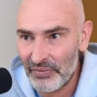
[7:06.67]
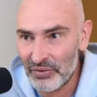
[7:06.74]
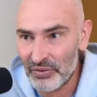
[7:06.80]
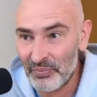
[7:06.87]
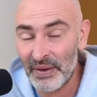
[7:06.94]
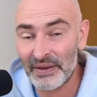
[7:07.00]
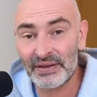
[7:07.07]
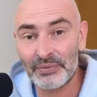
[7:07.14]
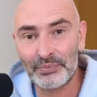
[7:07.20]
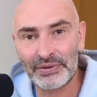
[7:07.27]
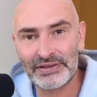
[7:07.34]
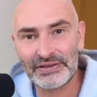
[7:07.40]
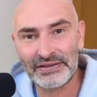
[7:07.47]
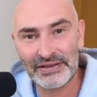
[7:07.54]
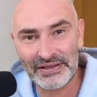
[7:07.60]
two minor
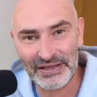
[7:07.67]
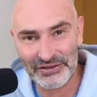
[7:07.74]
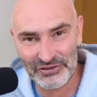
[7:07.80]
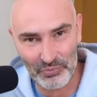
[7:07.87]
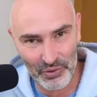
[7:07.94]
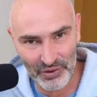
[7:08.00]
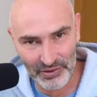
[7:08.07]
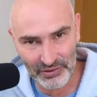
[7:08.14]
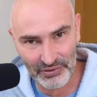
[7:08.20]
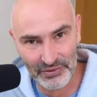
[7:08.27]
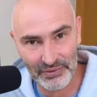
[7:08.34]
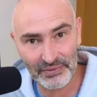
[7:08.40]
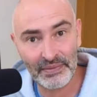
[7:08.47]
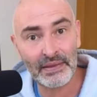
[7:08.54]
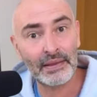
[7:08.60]
pieces against one.
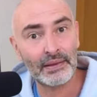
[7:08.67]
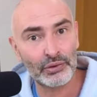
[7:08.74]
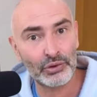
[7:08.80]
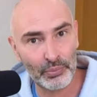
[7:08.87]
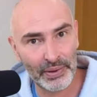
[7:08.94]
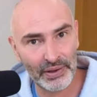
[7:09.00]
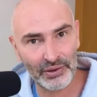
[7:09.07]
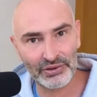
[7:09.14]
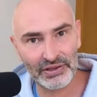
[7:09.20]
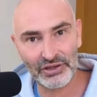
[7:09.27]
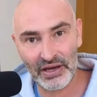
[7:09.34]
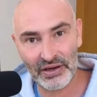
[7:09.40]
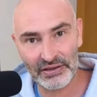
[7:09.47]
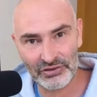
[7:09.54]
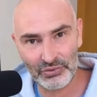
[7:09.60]
To play on the
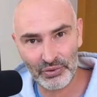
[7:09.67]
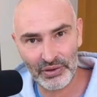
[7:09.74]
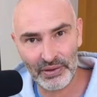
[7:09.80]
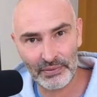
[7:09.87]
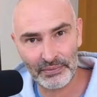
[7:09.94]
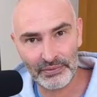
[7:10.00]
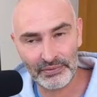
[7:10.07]
dark square.